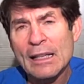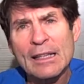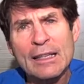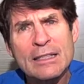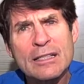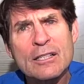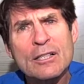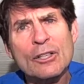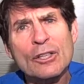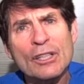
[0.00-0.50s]

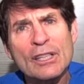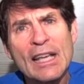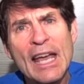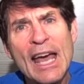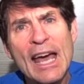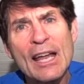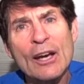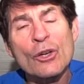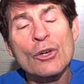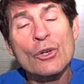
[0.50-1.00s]
Let's look
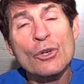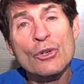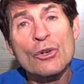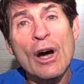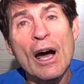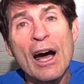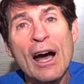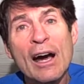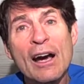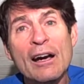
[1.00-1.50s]
at who
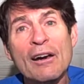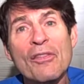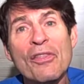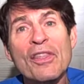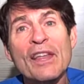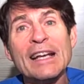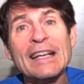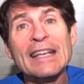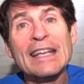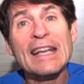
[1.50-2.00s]
are
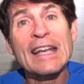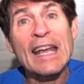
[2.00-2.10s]
the